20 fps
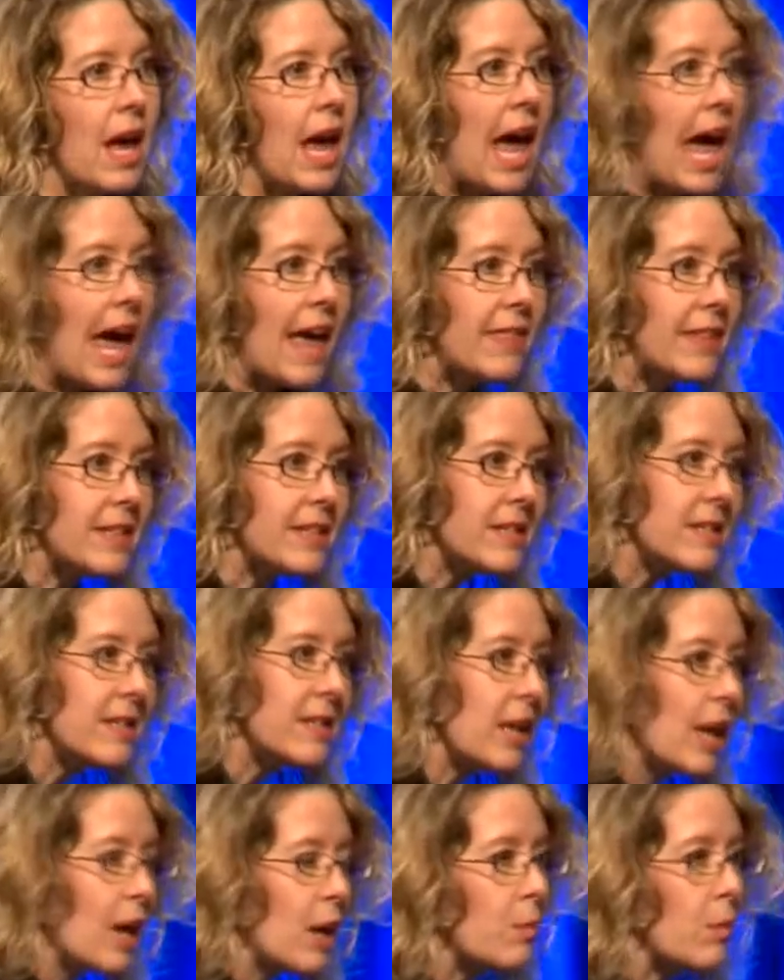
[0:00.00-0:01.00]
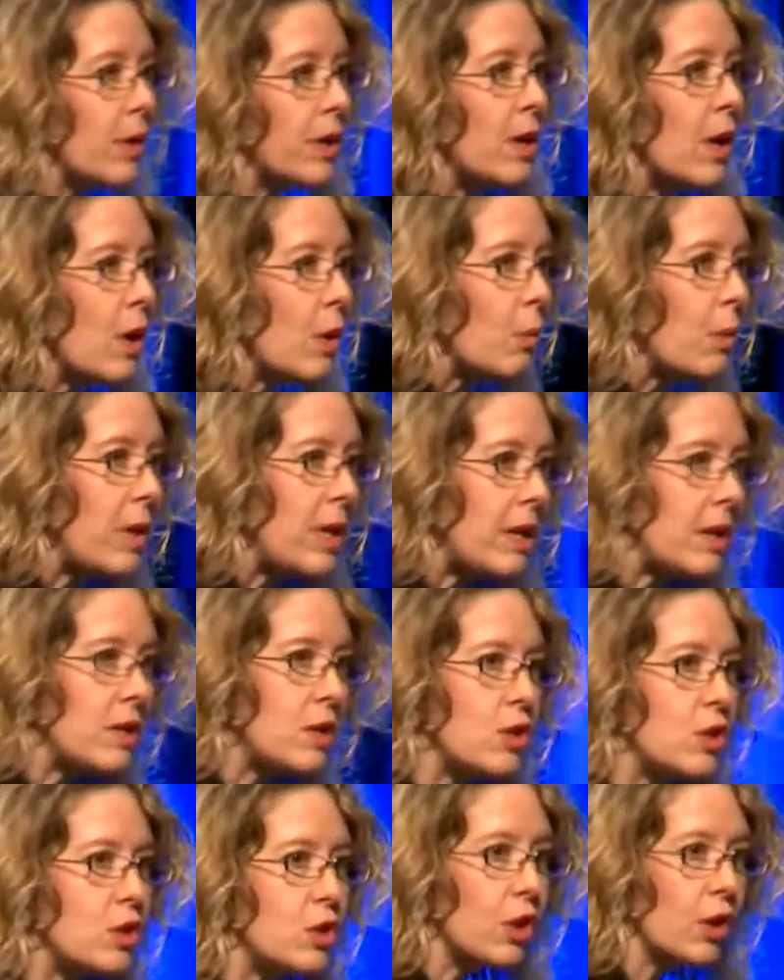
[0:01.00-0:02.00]
And this is a time when we
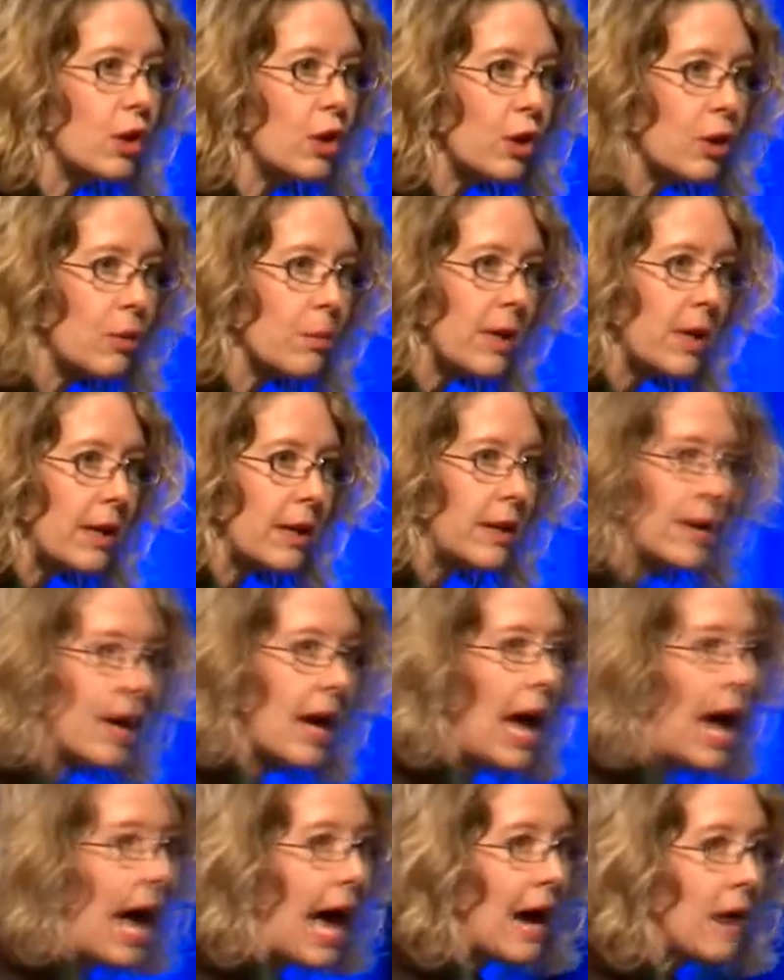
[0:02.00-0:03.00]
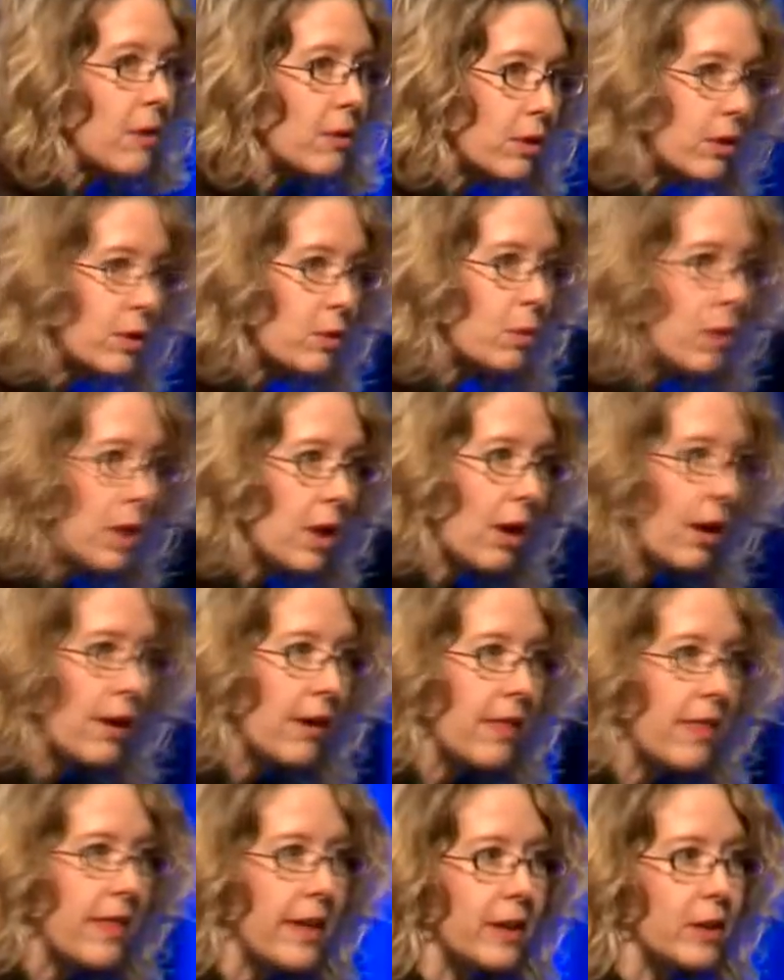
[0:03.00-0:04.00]
determine how good we are at
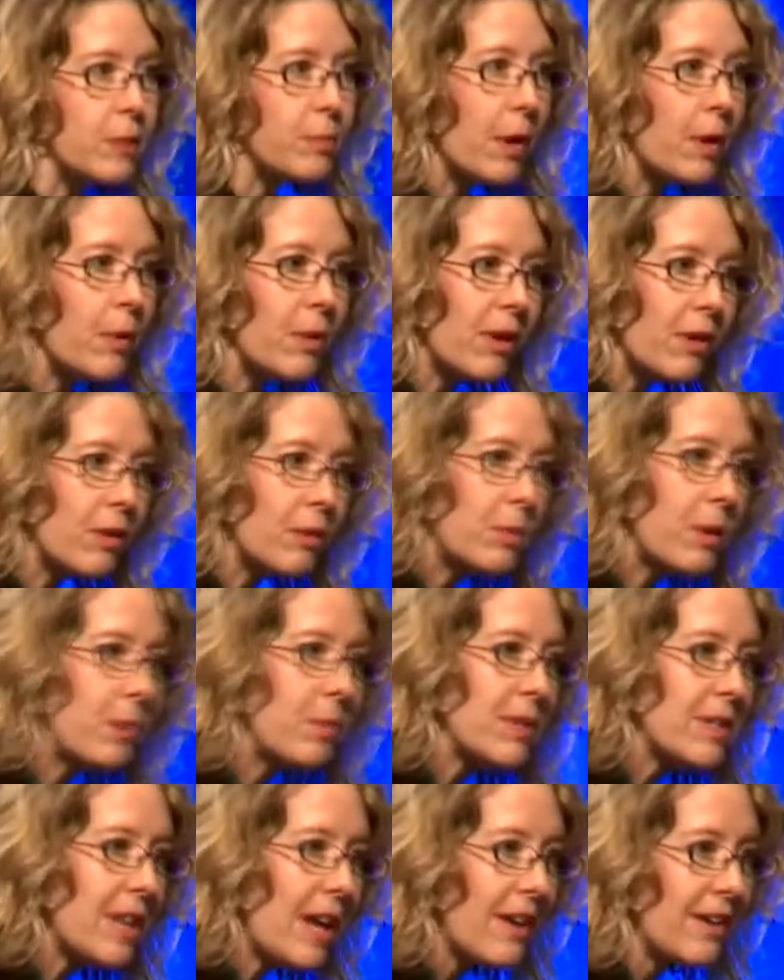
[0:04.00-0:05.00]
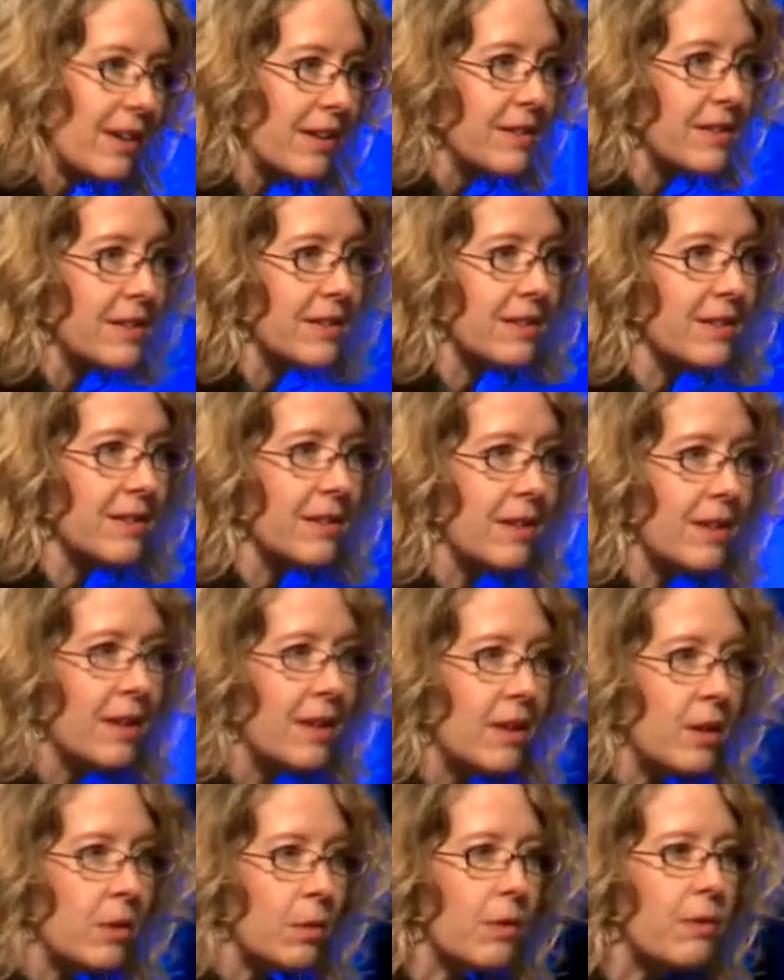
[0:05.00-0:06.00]
things by what other people tell us.
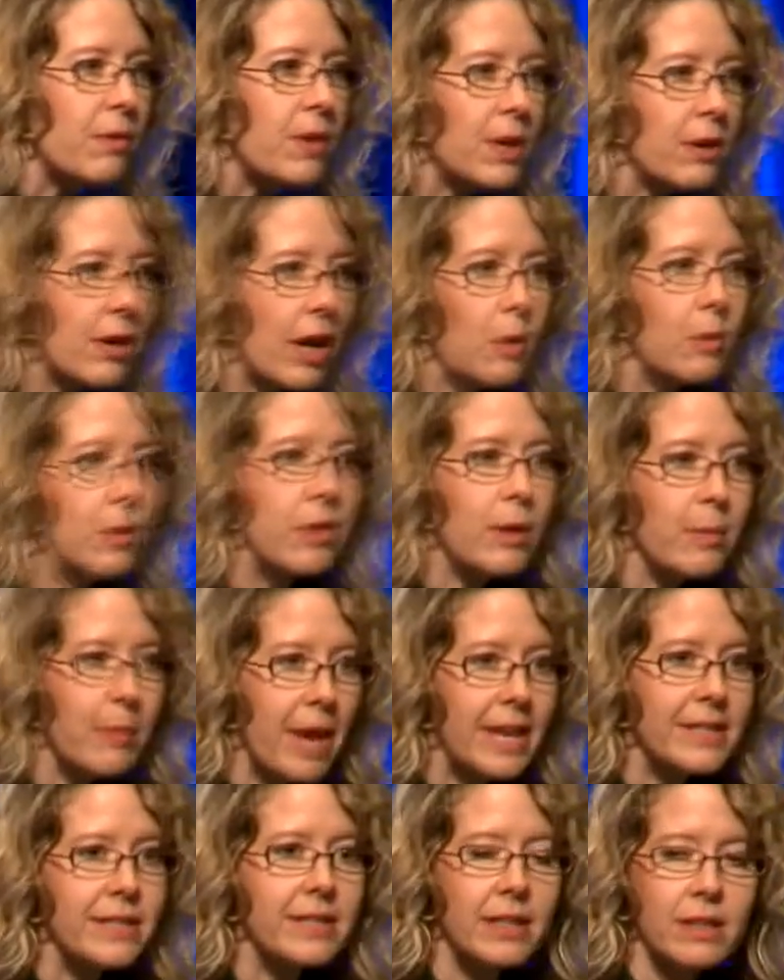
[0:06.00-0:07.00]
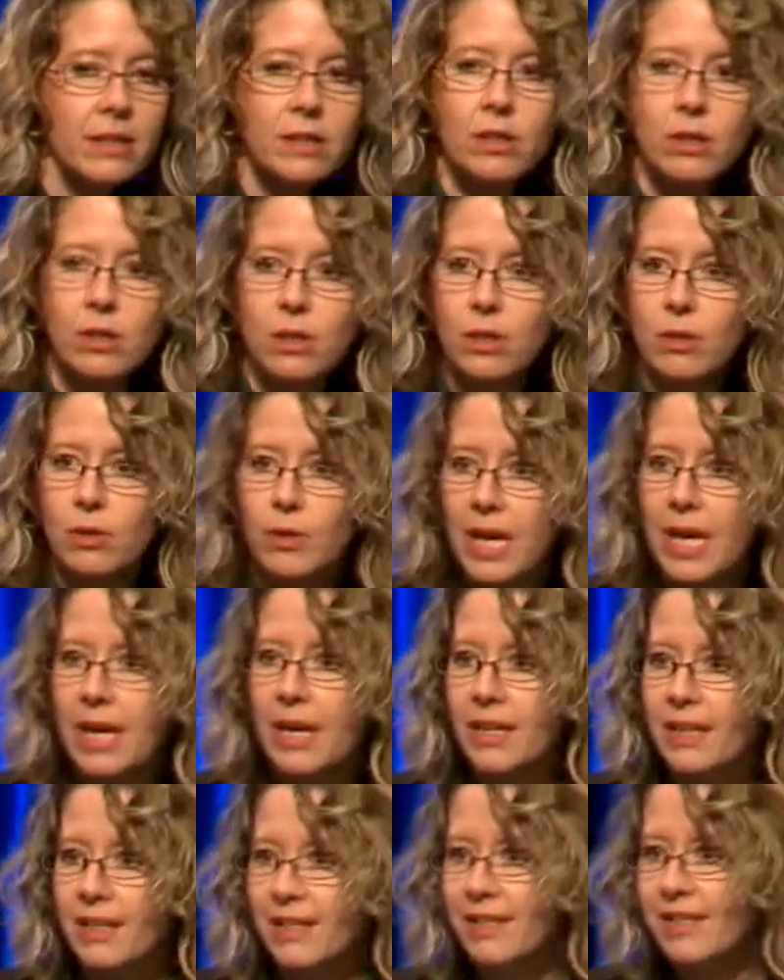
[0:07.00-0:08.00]
We figure out what the best thing to do
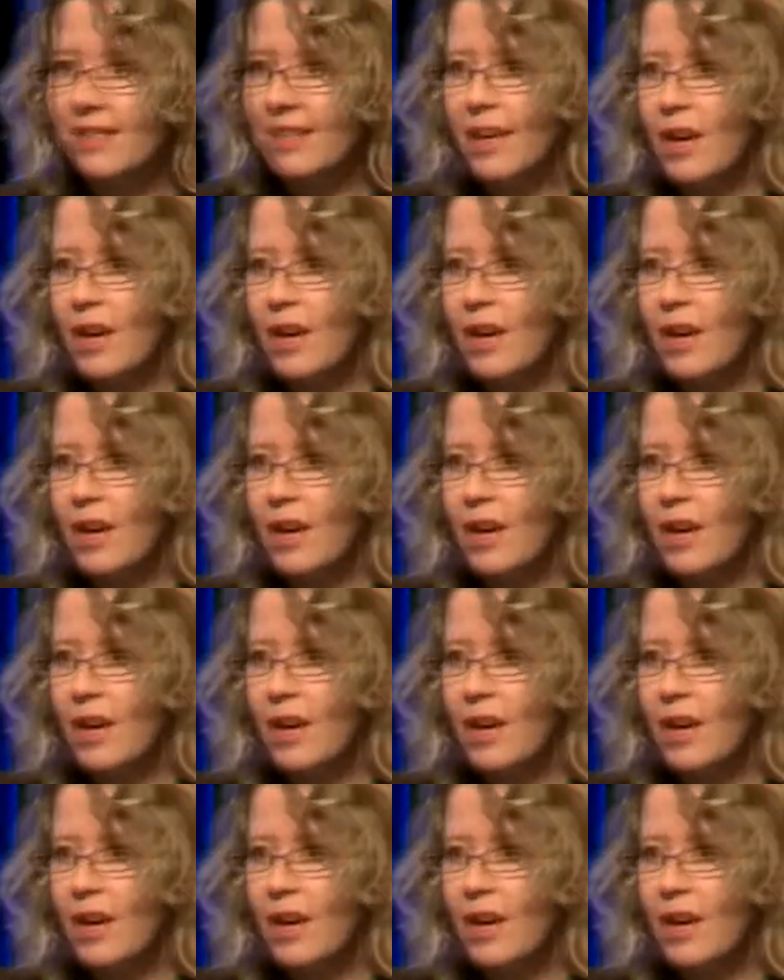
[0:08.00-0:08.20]
is